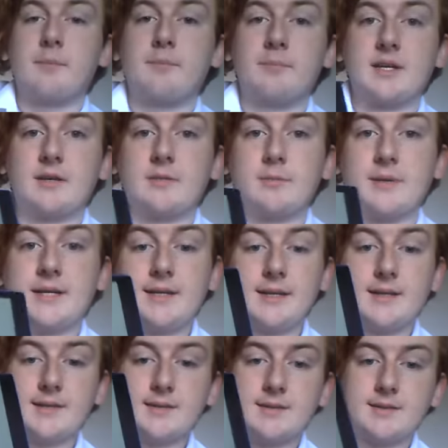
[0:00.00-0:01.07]
Big
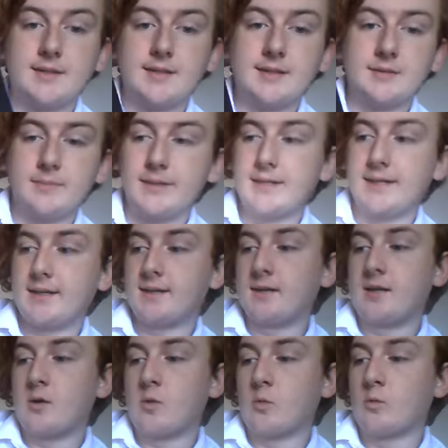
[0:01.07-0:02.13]
B, little b.
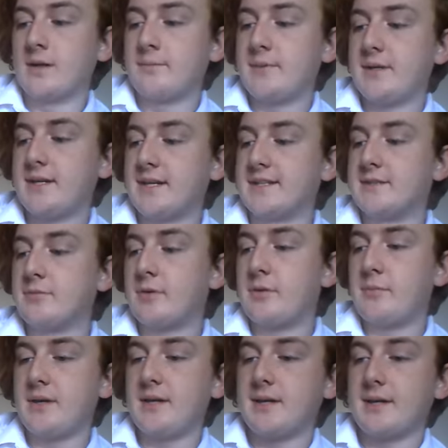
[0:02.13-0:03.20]
What begins
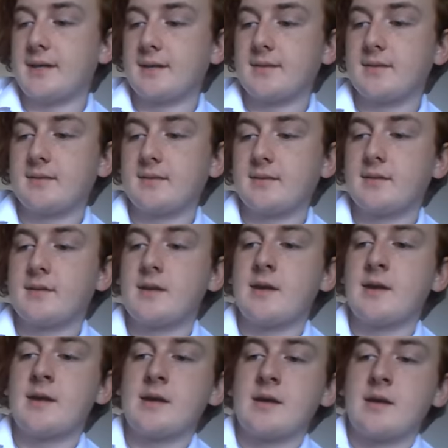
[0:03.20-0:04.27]
with B?
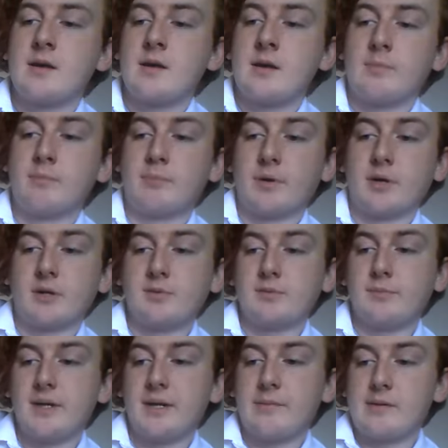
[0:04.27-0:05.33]

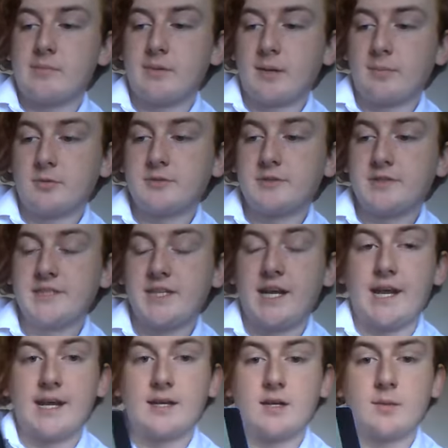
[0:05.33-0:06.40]
Barber baby bubbles
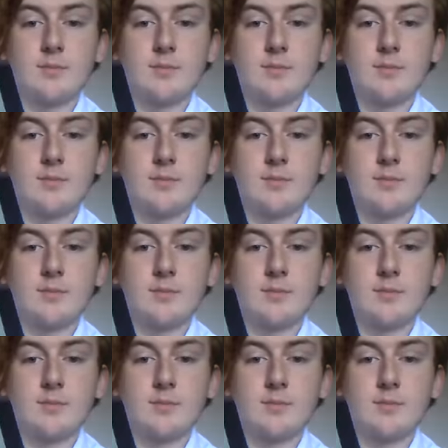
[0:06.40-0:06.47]
and a